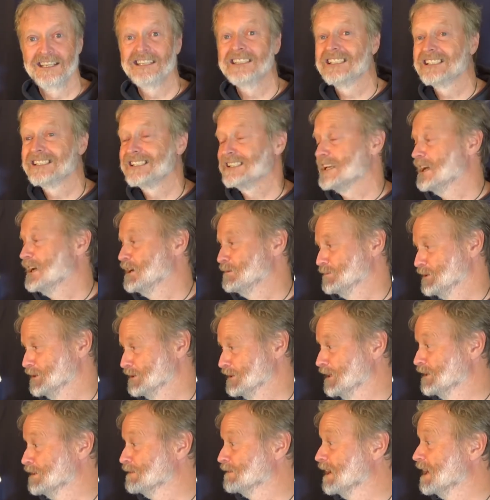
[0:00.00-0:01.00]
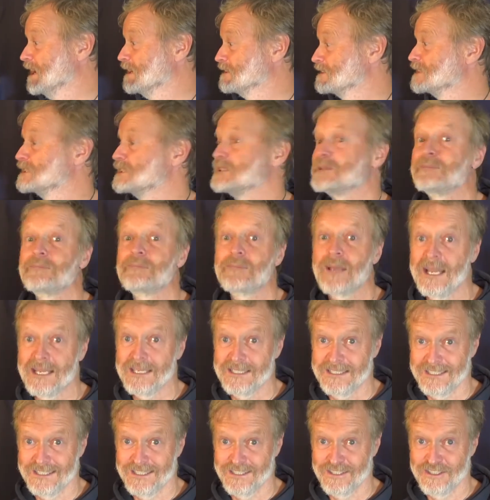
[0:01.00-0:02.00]
example of a
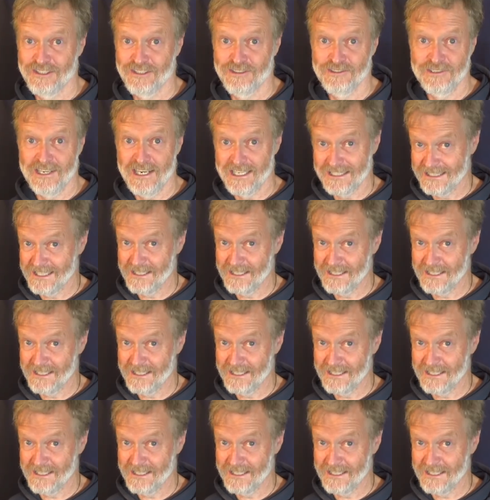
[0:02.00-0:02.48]
sponge. All right.